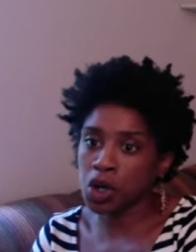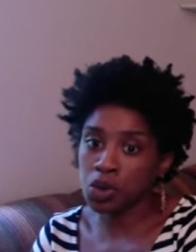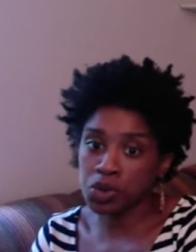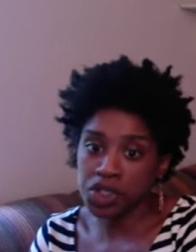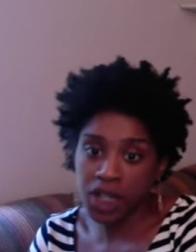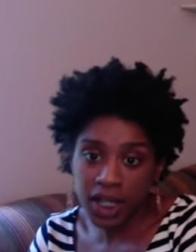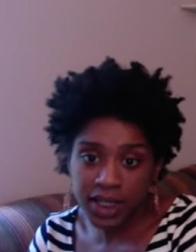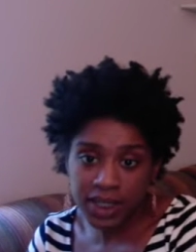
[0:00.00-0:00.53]

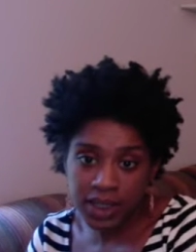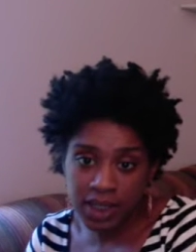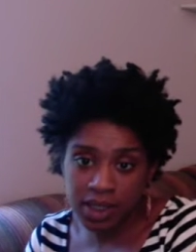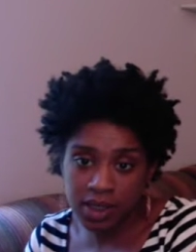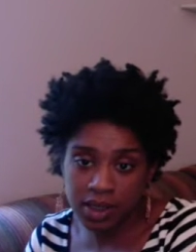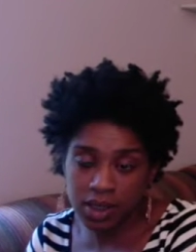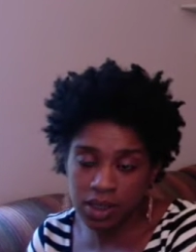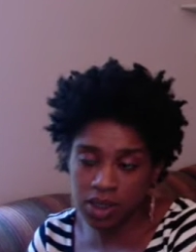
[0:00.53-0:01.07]

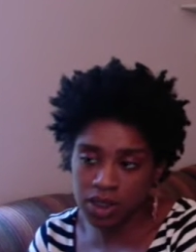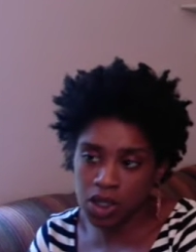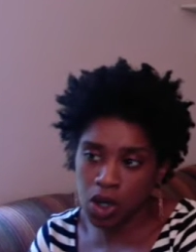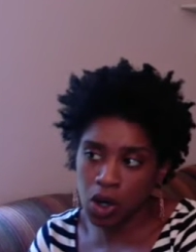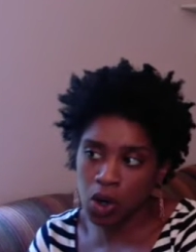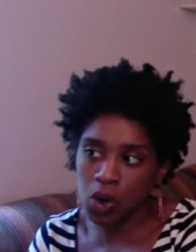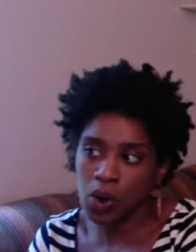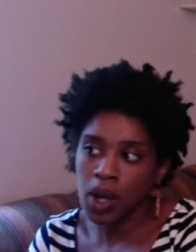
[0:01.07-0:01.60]
justice.
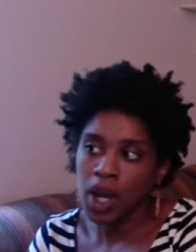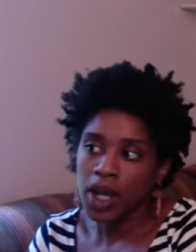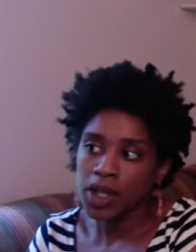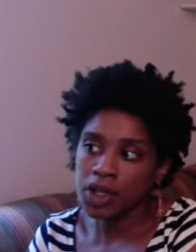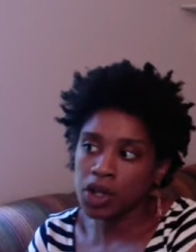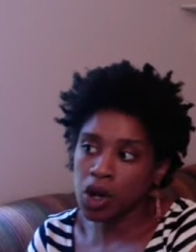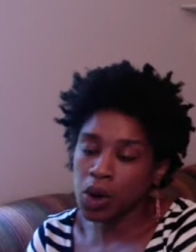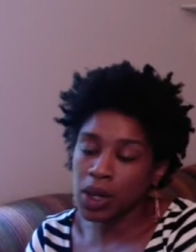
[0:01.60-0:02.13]
So,
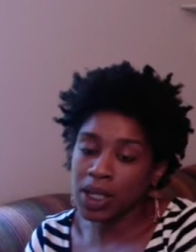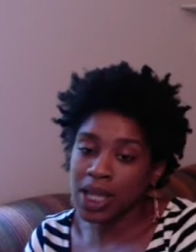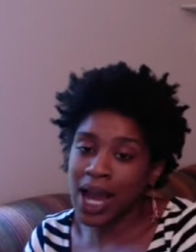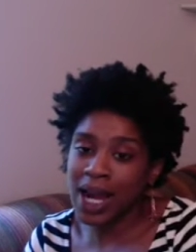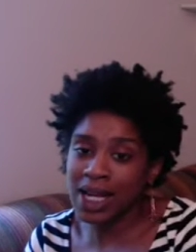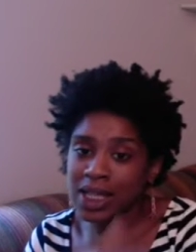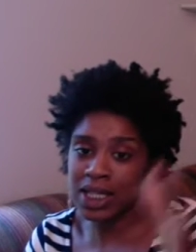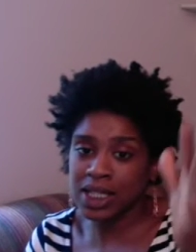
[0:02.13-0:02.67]
a
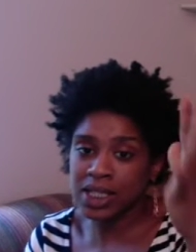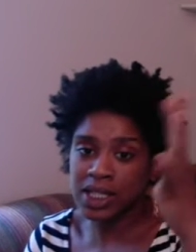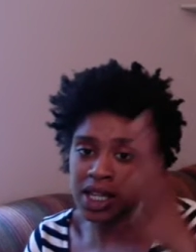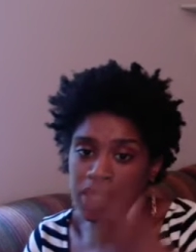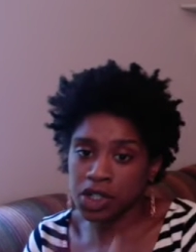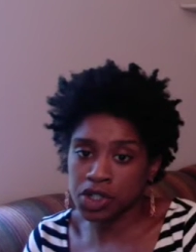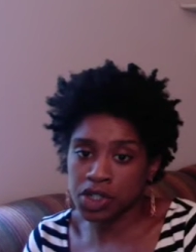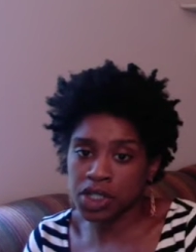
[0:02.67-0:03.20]
lot of these
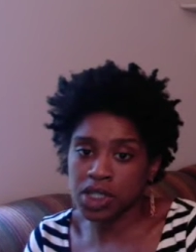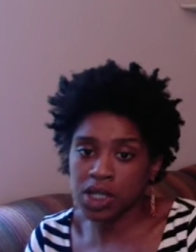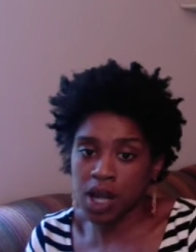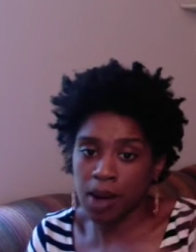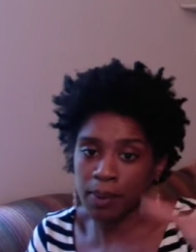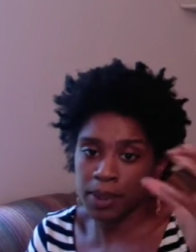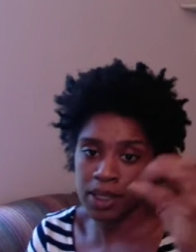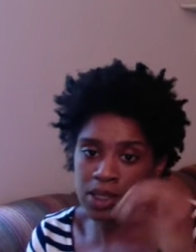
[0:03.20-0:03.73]
energies
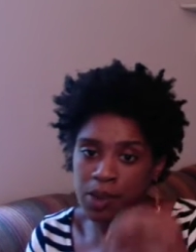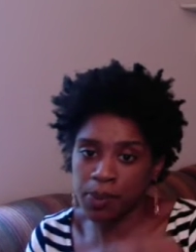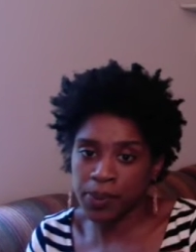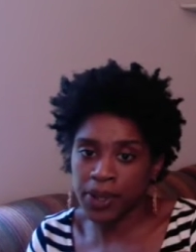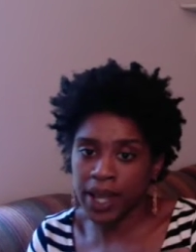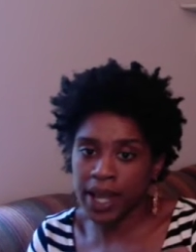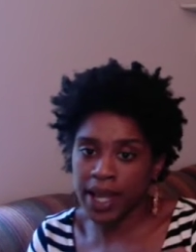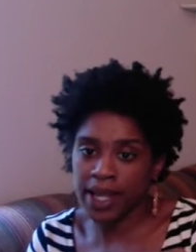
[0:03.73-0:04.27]
coming to
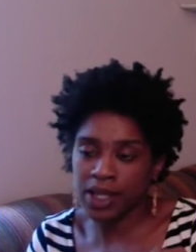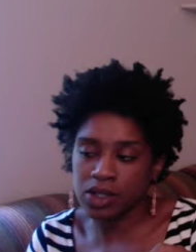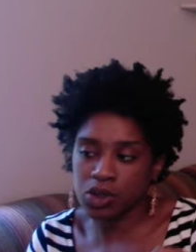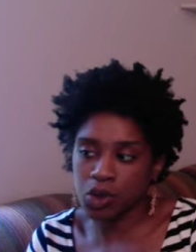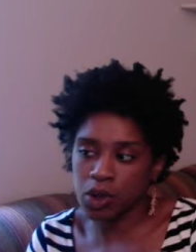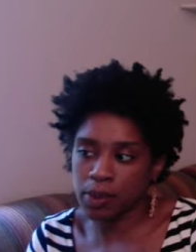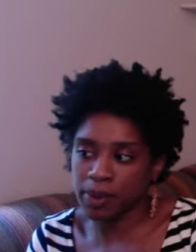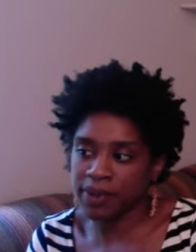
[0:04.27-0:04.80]
play is
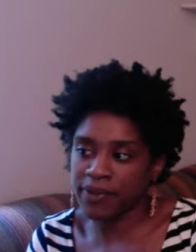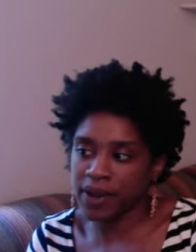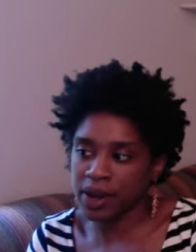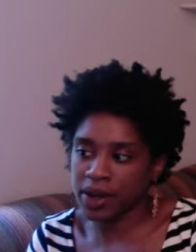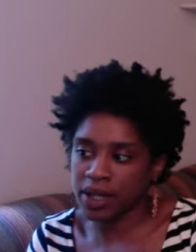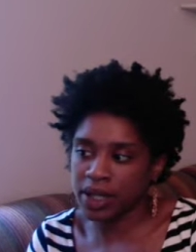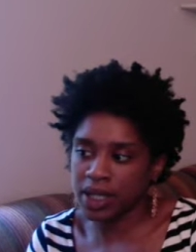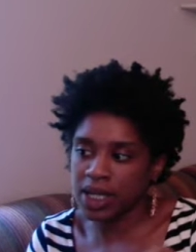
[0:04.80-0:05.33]
going to be
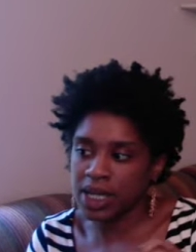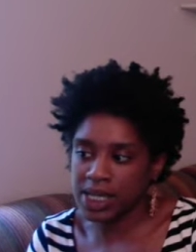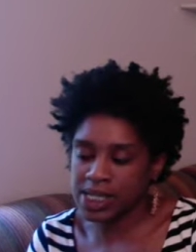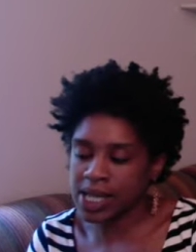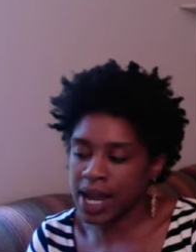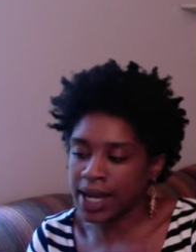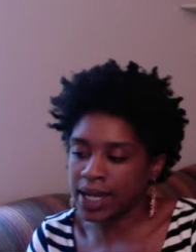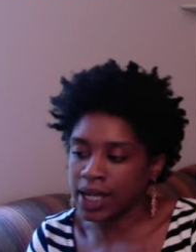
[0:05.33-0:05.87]
very
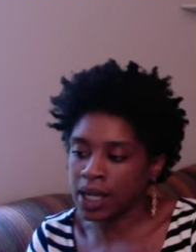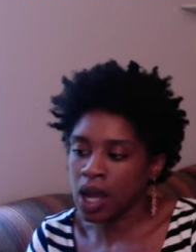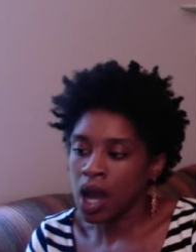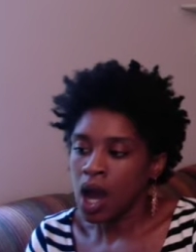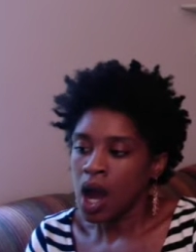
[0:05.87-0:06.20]
exciting.